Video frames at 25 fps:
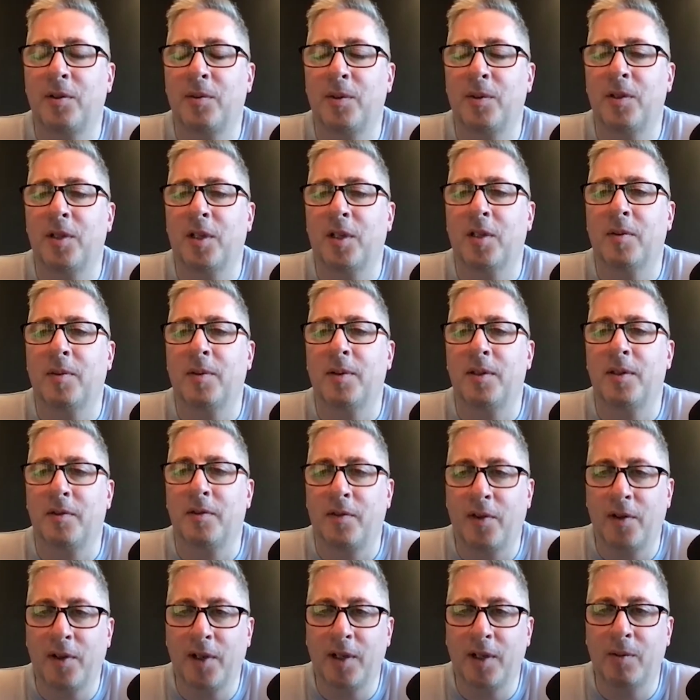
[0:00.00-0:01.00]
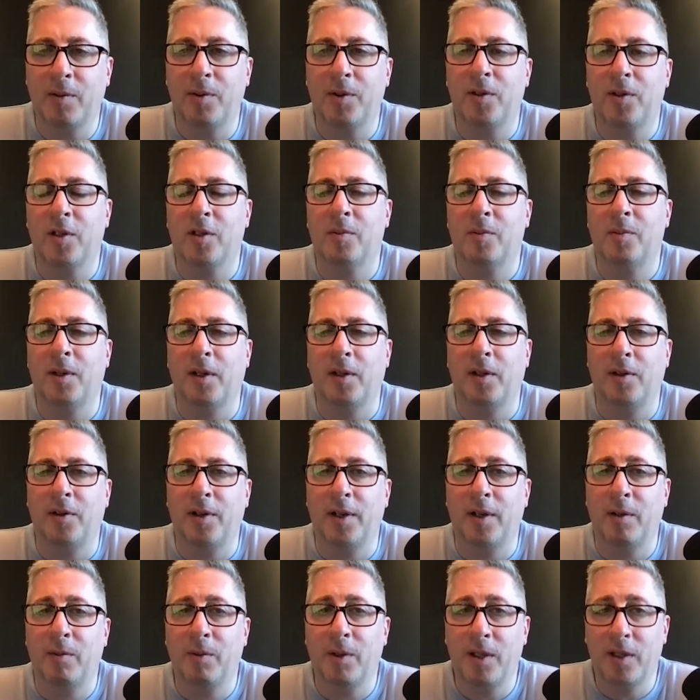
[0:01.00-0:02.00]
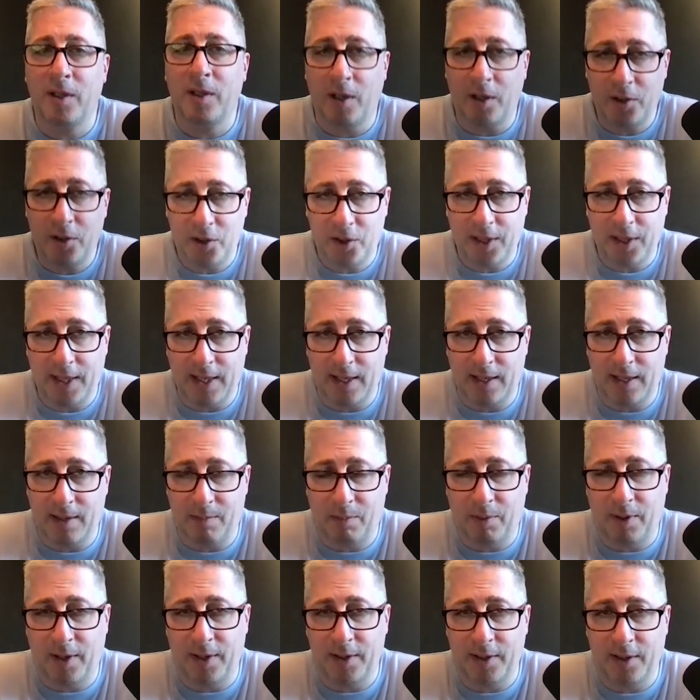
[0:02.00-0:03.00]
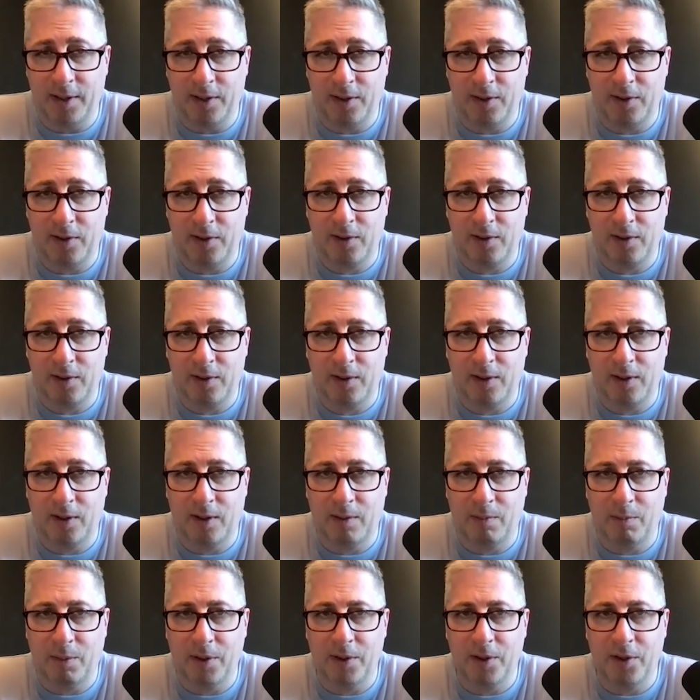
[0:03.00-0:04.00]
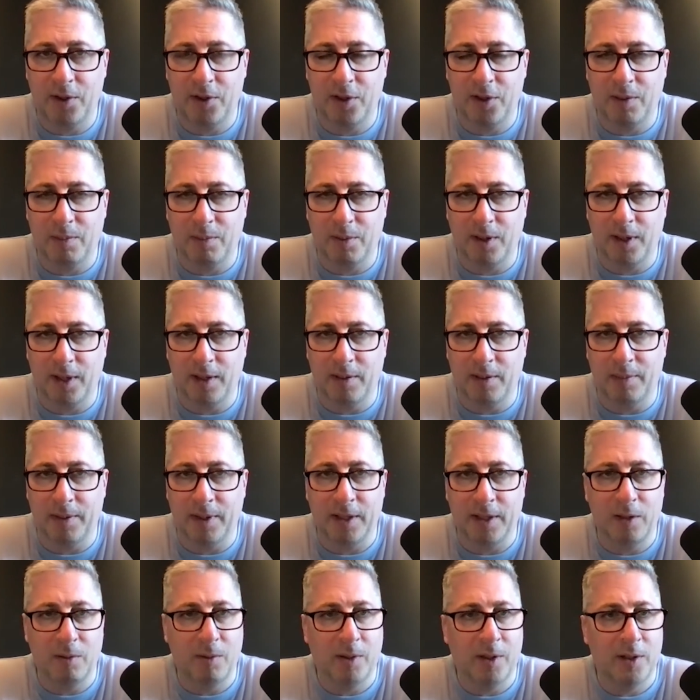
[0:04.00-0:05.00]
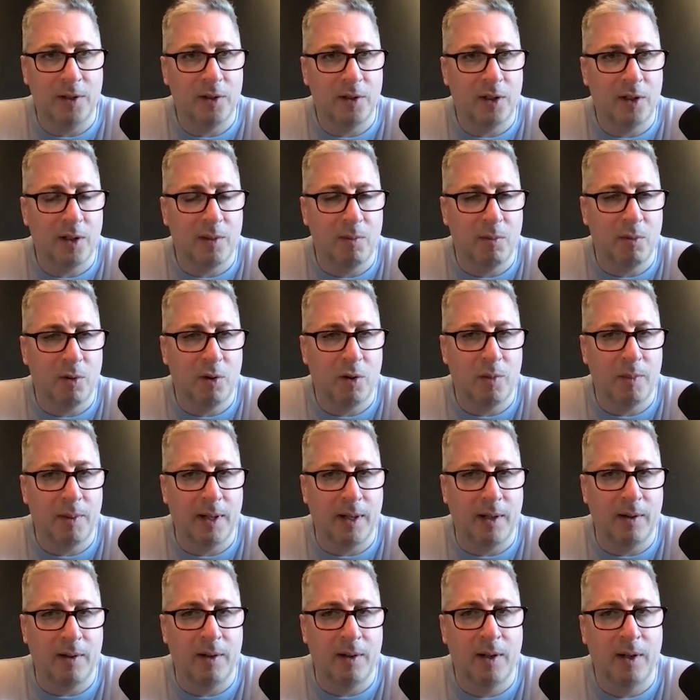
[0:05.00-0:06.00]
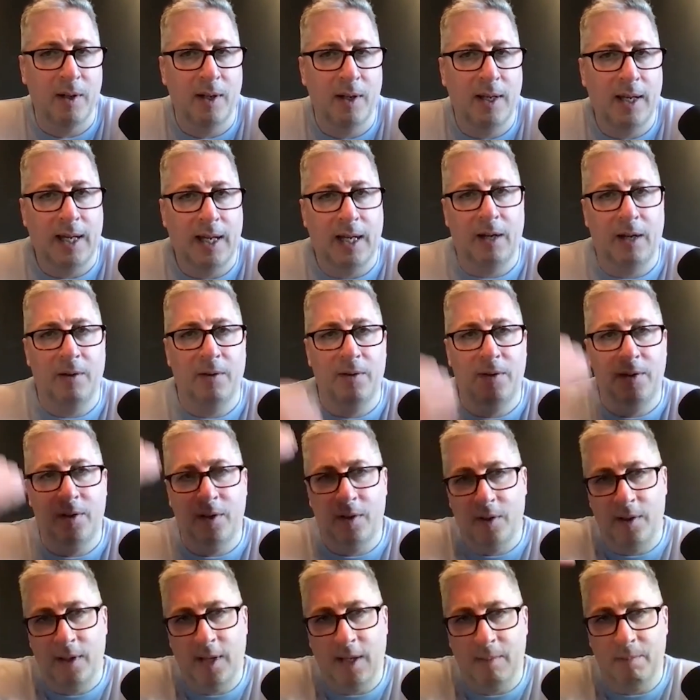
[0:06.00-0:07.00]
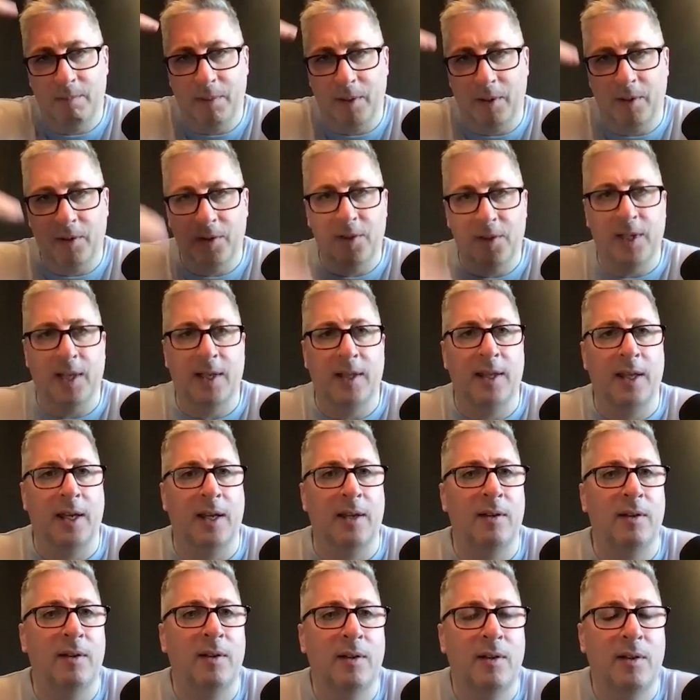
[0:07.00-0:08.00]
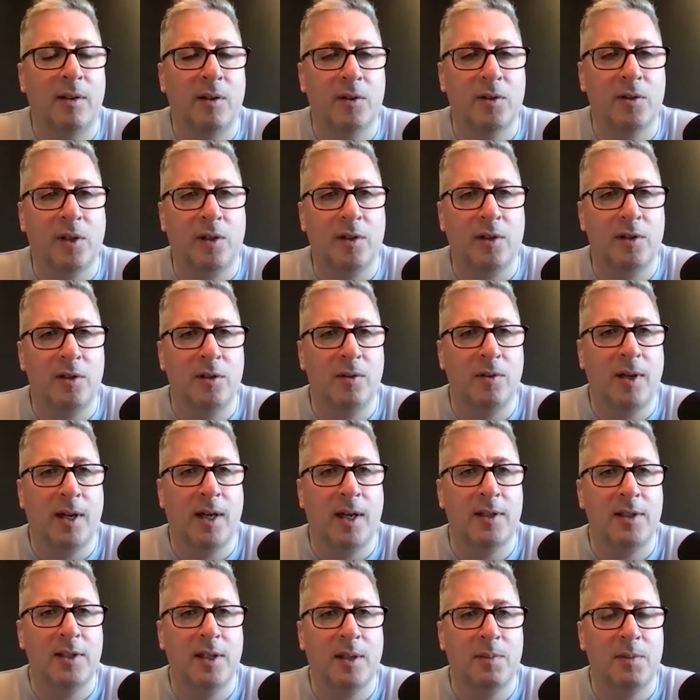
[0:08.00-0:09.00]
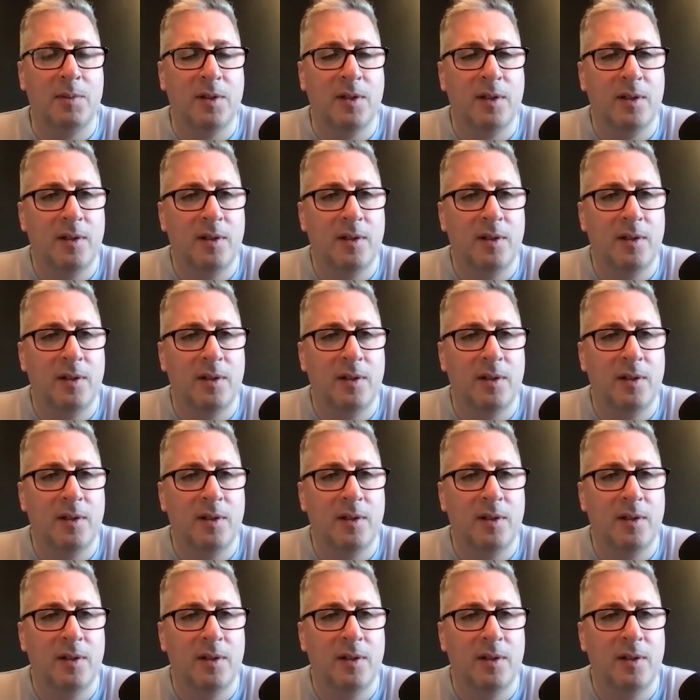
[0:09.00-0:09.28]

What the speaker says: We talked about diverting. We talked about learning. We touched on apprenticeship a little bit. You want to talk more about how that builds on those other two concepts?